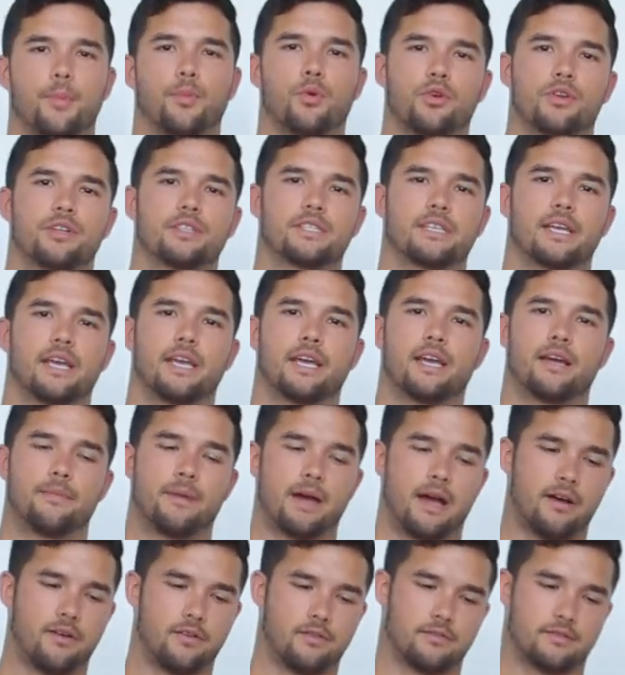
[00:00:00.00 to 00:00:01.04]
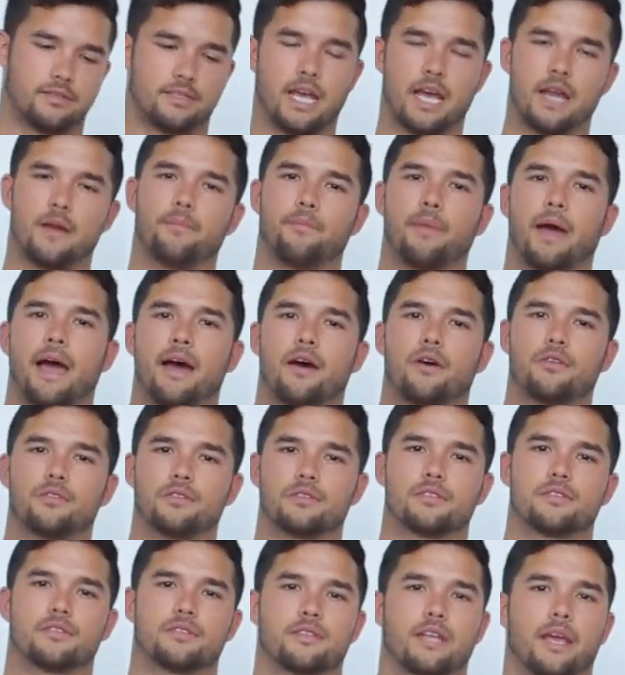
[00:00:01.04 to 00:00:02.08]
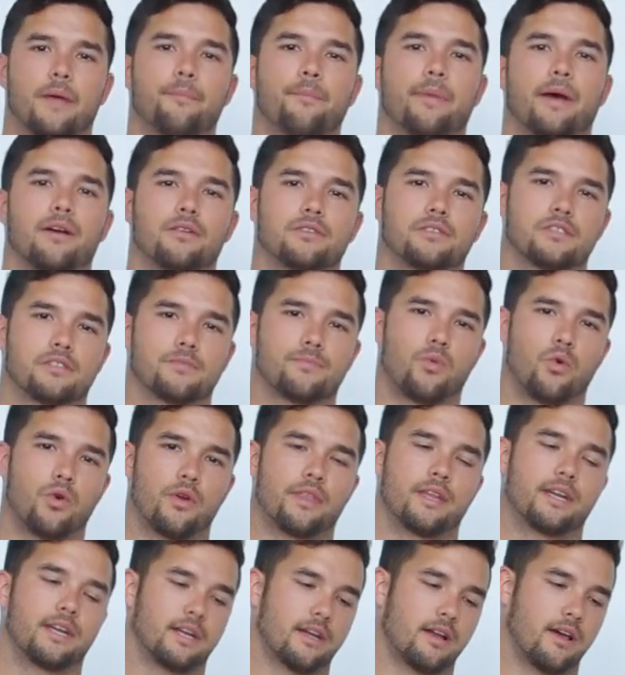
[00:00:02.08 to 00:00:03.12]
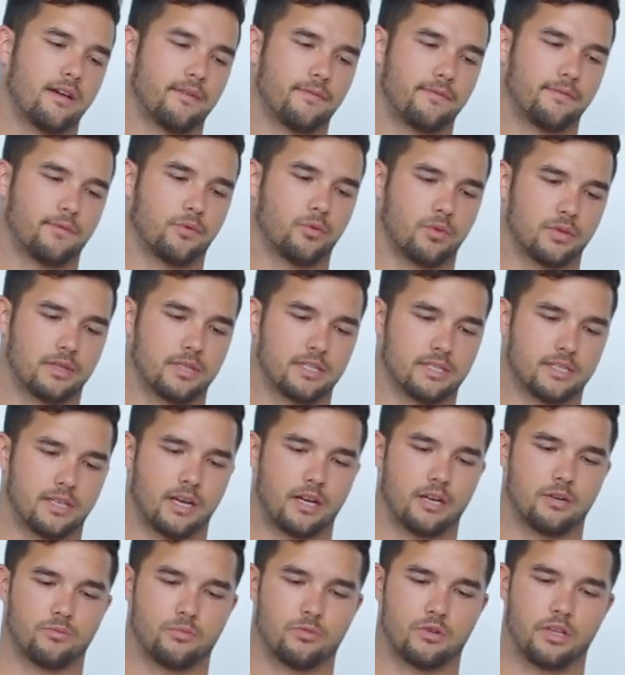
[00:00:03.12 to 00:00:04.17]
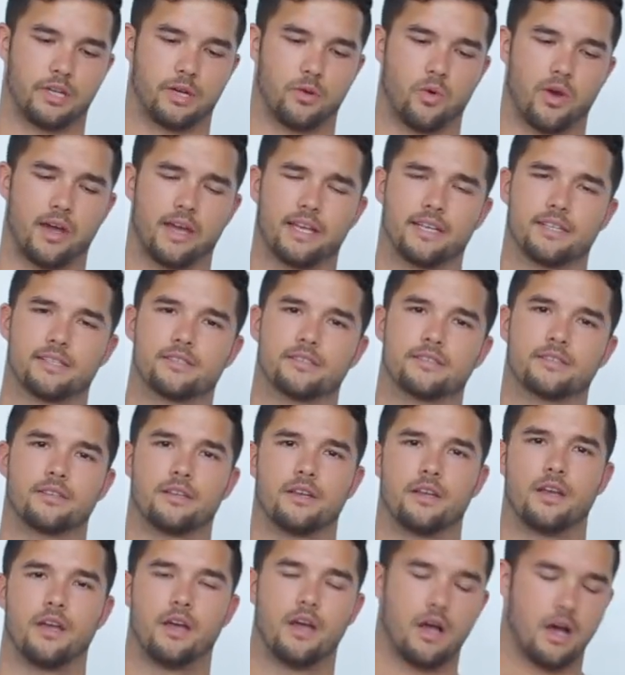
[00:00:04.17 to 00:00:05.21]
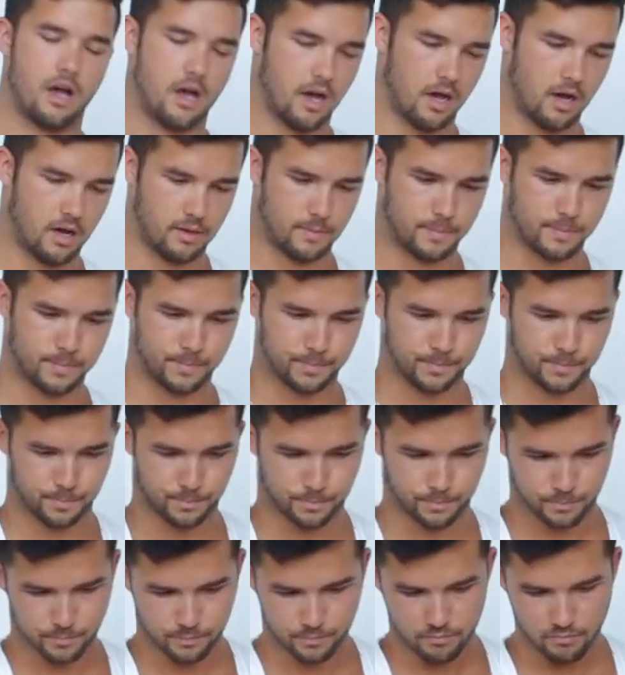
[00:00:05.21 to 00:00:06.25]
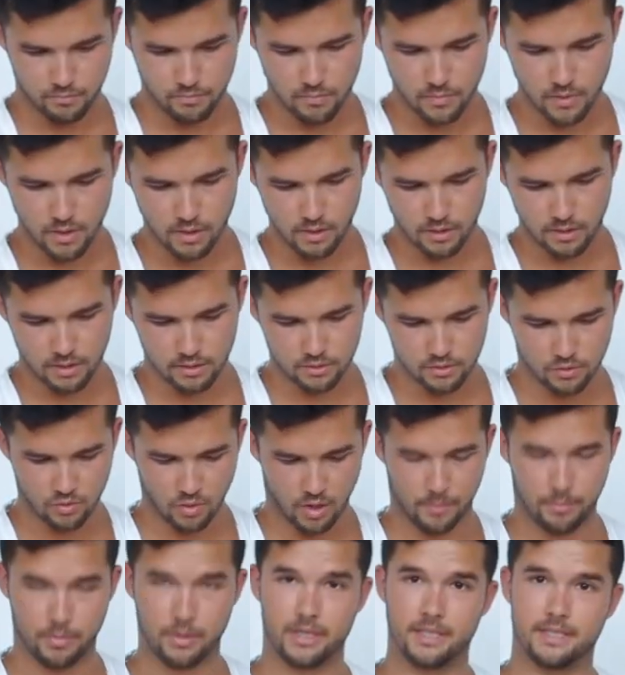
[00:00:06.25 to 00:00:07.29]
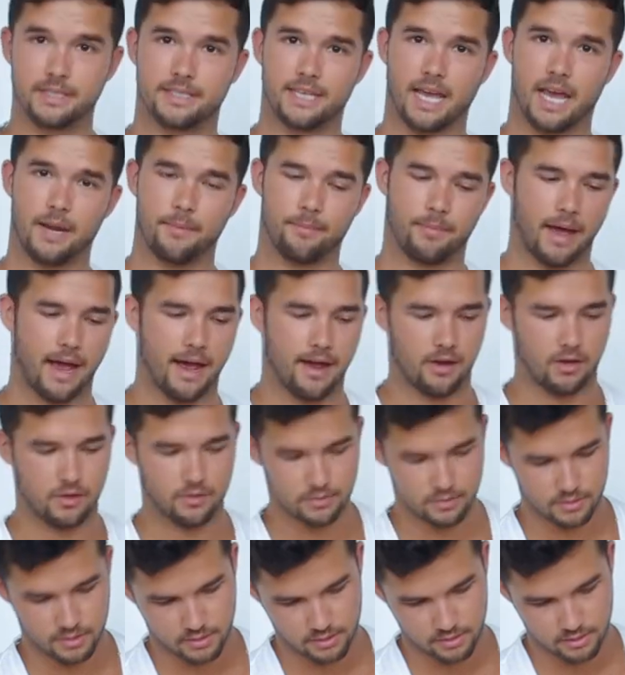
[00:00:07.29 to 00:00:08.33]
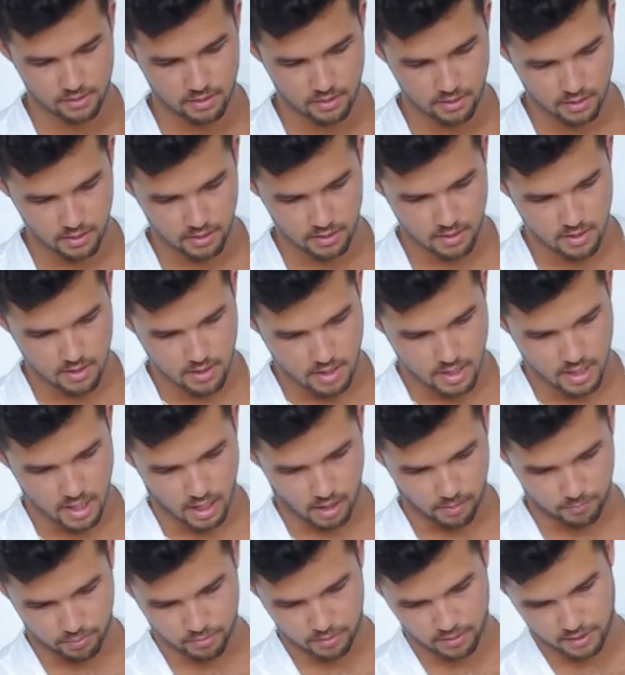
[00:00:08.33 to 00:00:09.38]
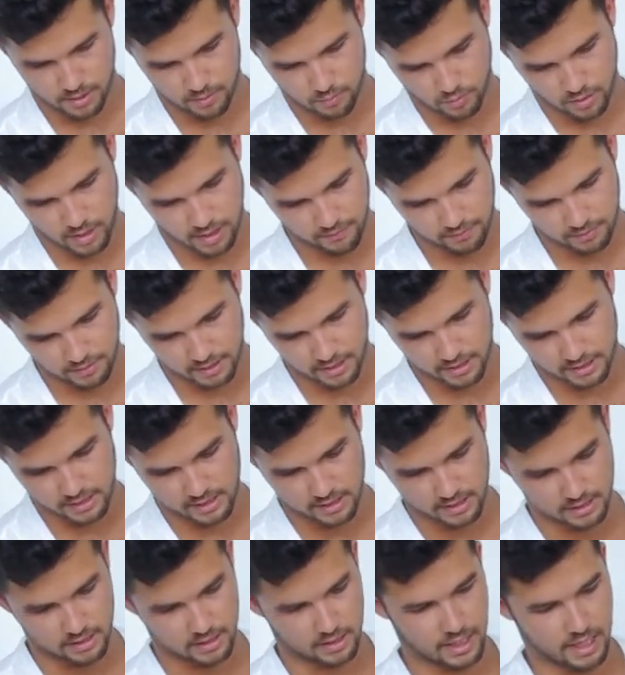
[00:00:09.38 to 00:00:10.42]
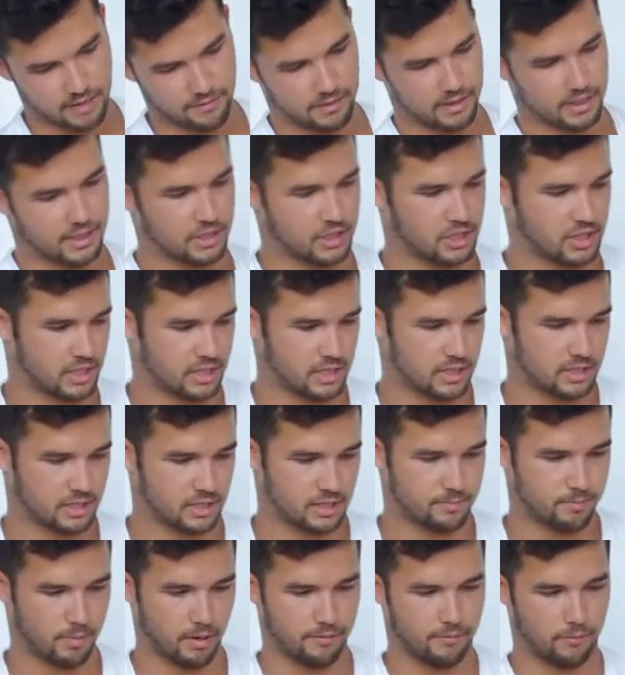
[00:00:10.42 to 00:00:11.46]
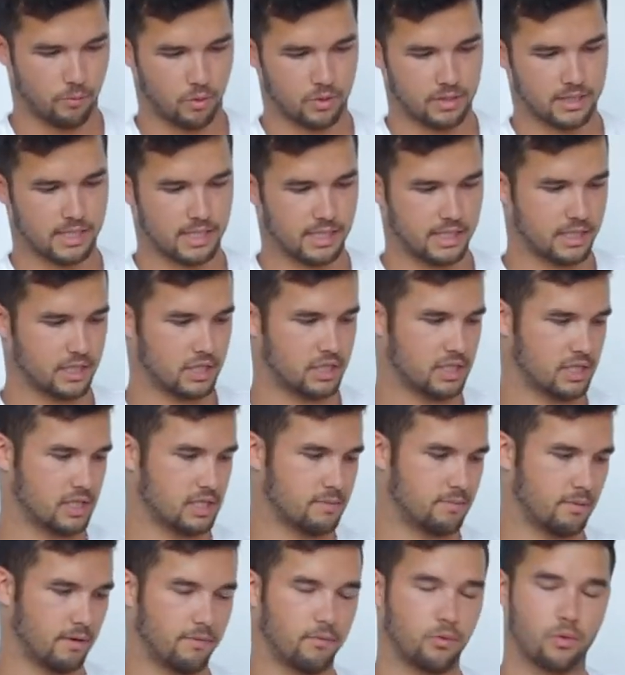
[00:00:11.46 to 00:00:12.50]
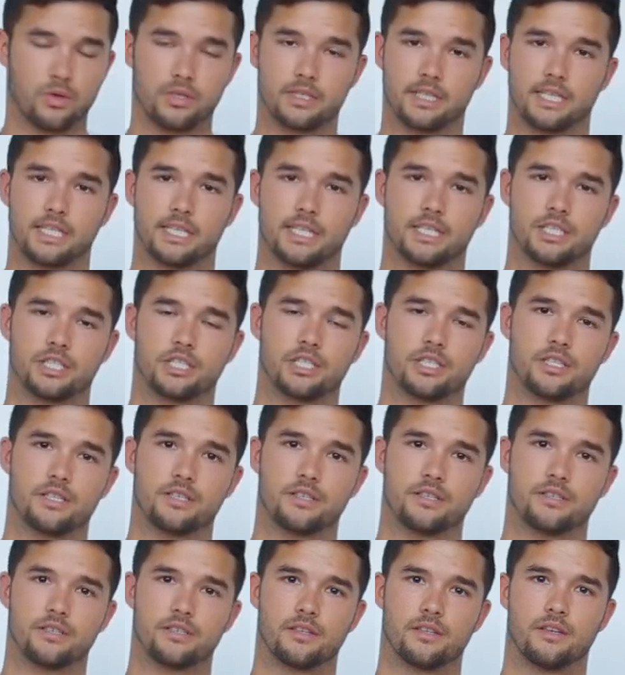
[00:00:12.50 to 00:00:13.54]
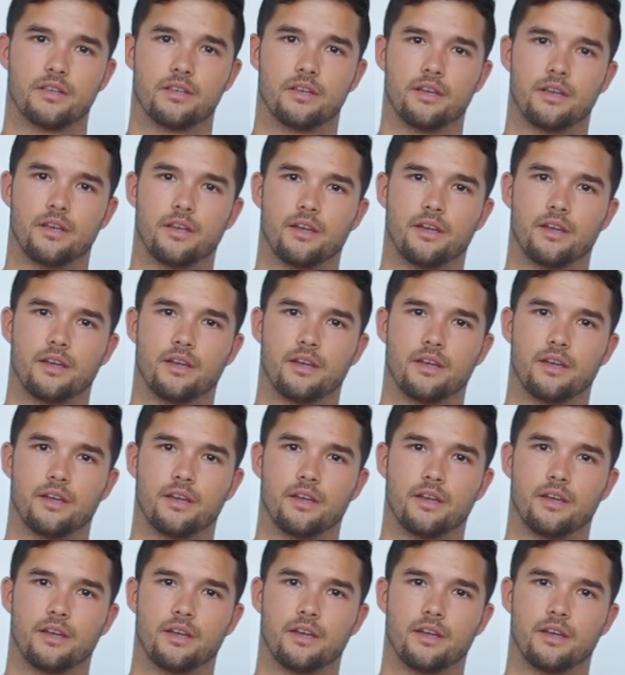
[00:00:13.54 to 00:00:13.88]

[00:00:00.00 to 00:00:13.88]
I'm going to say about 10 pounds. 10 pounds is more than enough for what this item really weighs. So I'll put in 10 pounds. I'll put in whatever this is, 11 inches by 14 inches by 14 inches.